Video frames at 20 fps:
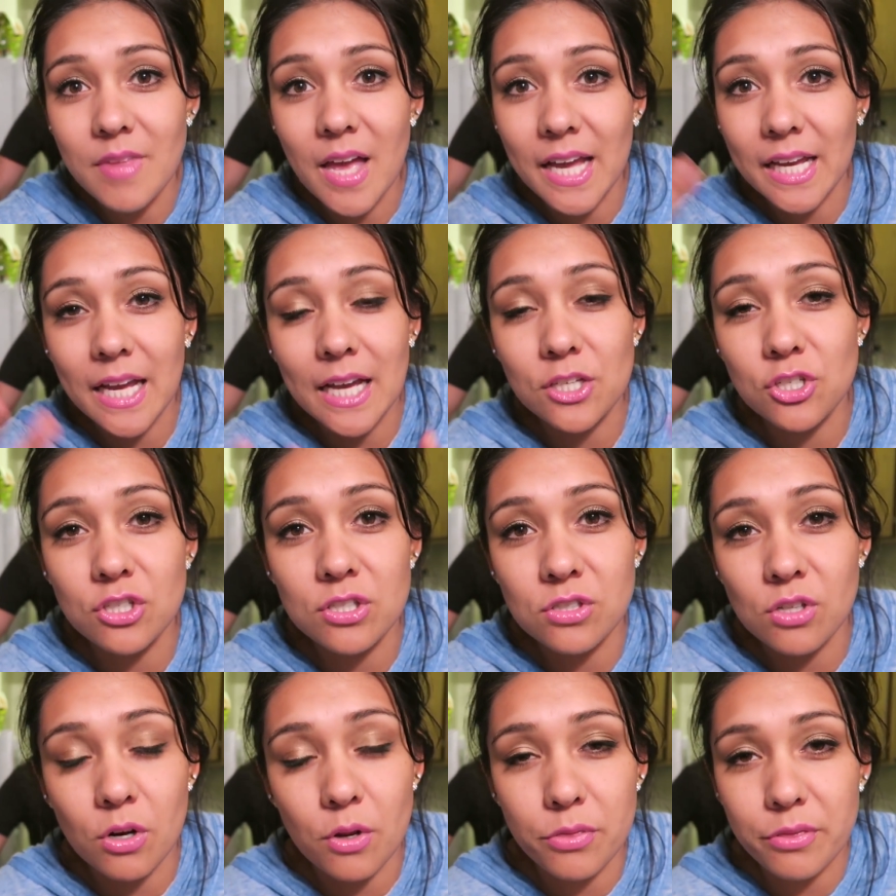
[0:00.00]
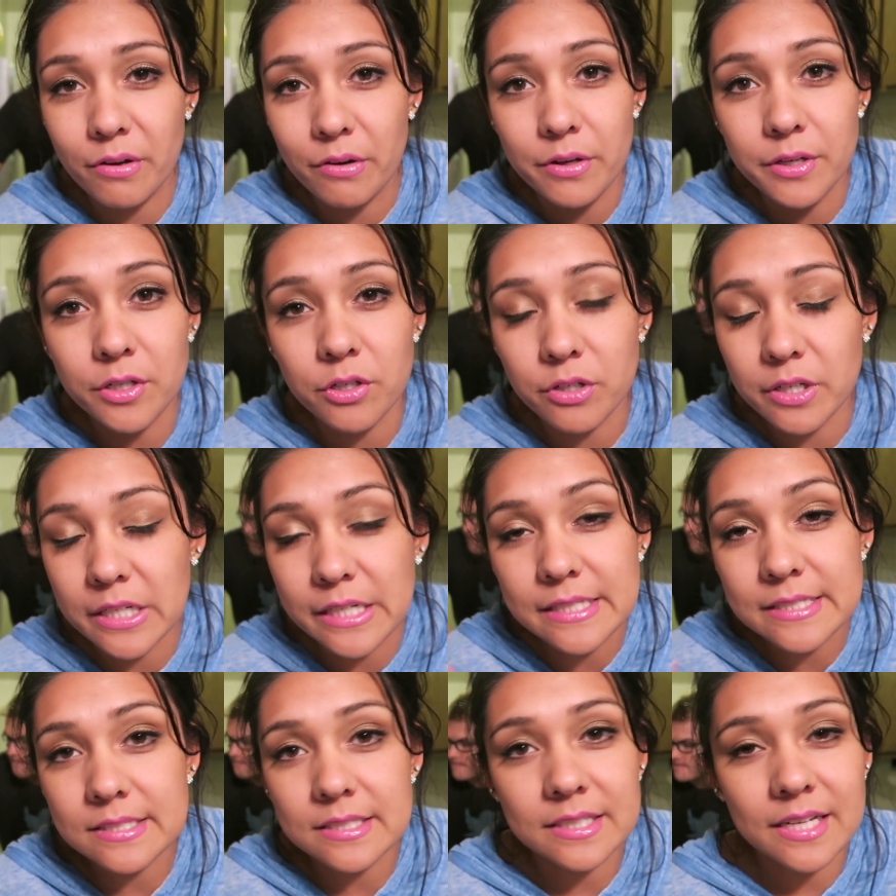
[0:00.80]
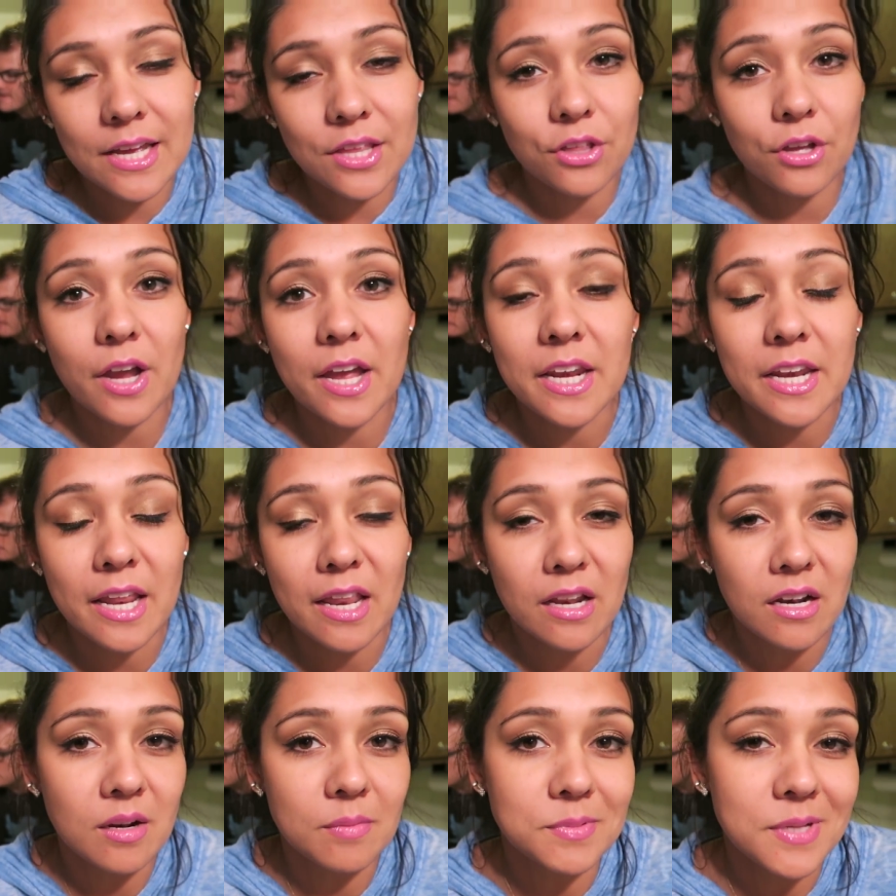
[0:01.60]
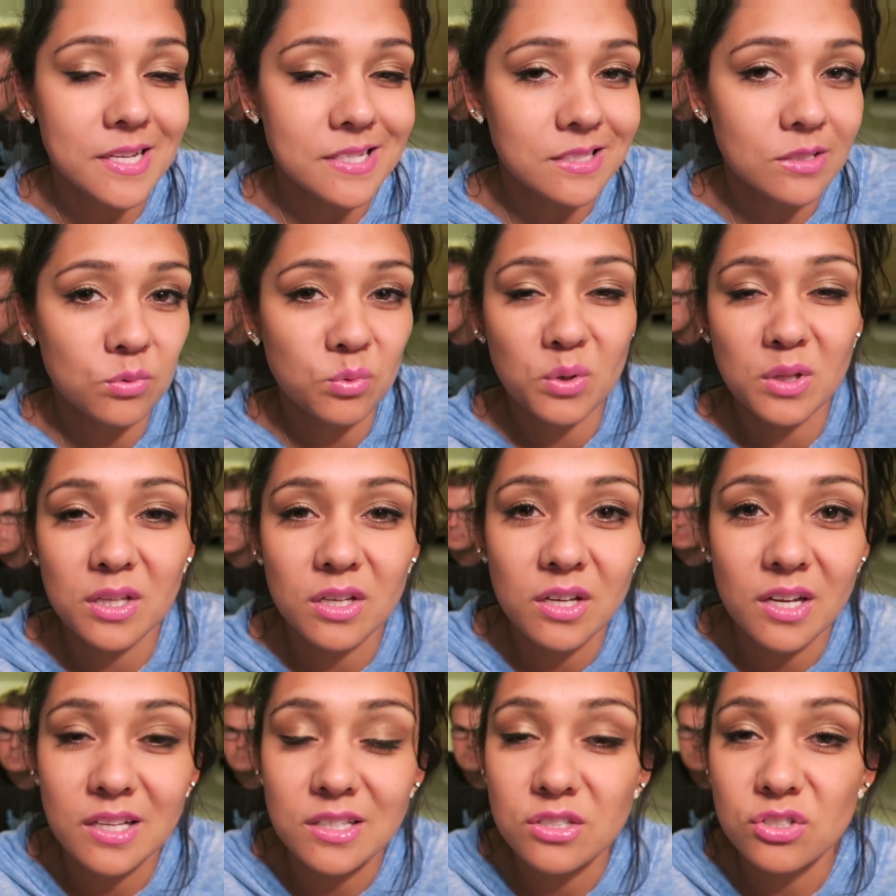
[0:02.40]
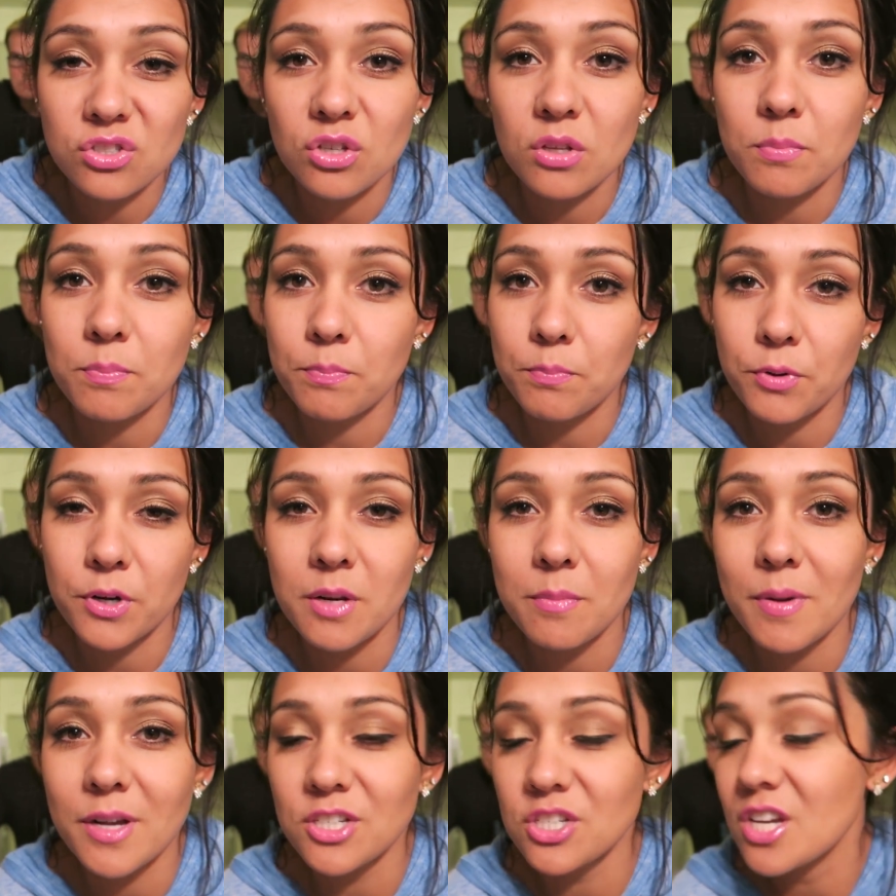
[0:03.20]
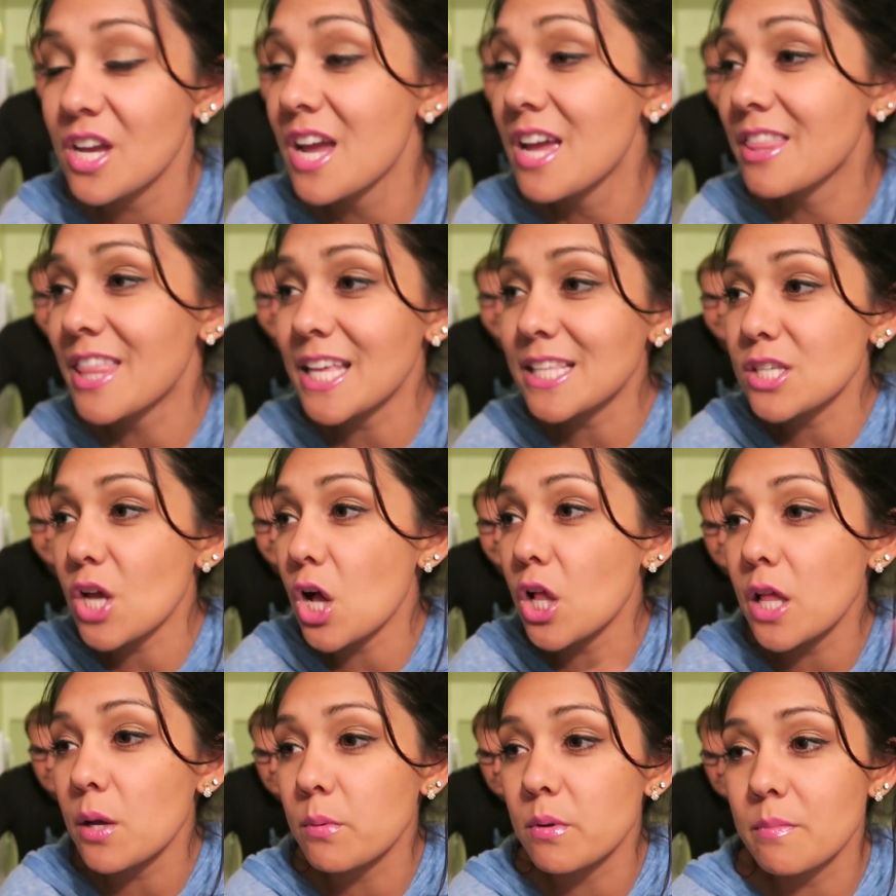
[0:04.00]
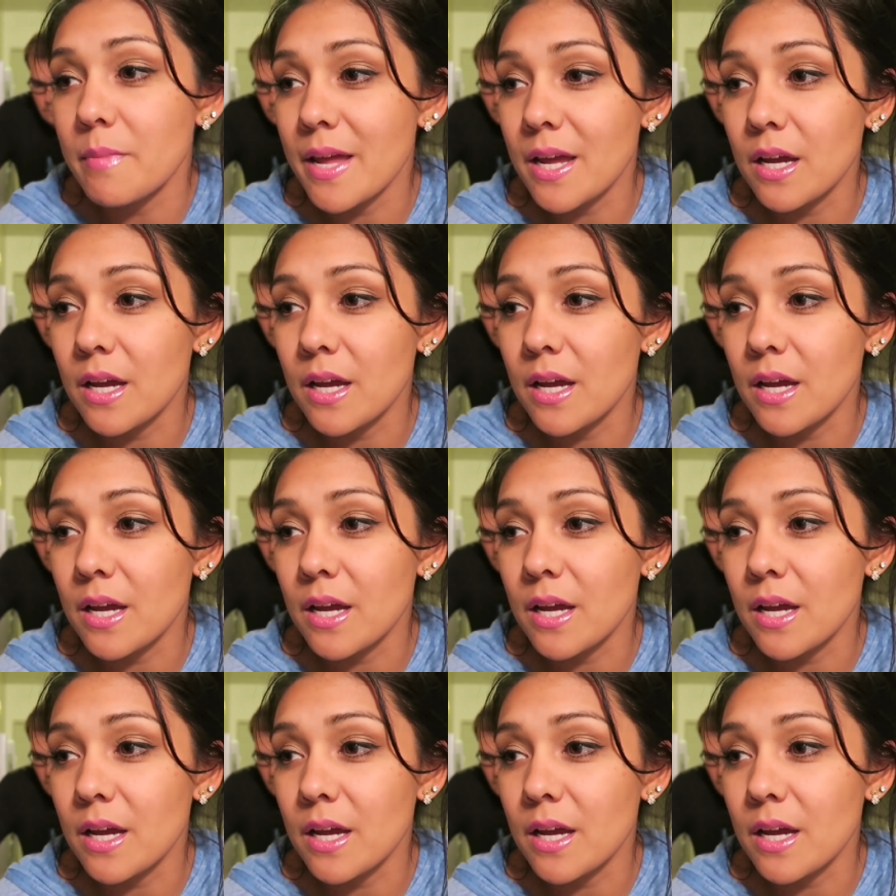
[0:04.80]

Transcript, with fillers: Like I just started throwing ingredients together and ended up tasting really good. So it's pretty good. much that's all I would